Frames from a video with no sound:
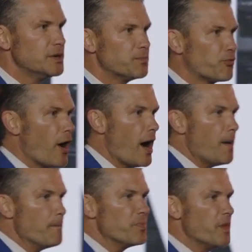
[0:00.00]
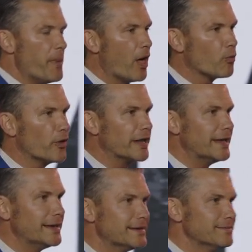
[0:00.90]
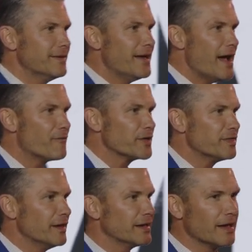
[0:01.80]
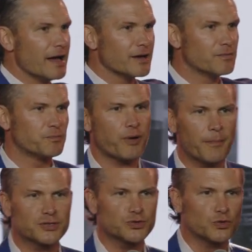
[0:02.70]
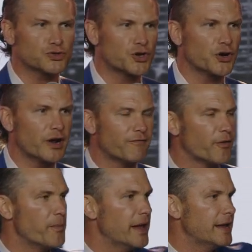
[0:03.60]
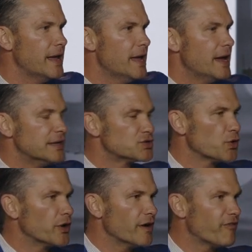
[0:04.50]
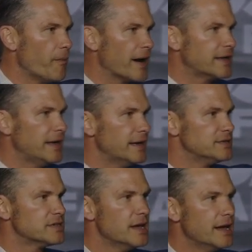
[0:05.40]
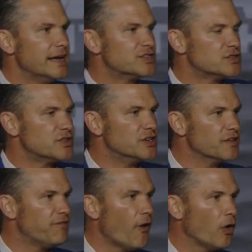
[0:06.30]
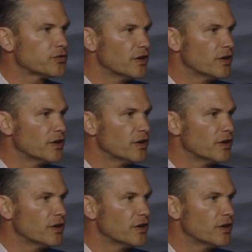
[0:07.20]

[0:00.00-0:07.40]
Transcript: prom, the bell ringing, everything. Public school is good enough for me. It's good enough for my kids. It's the default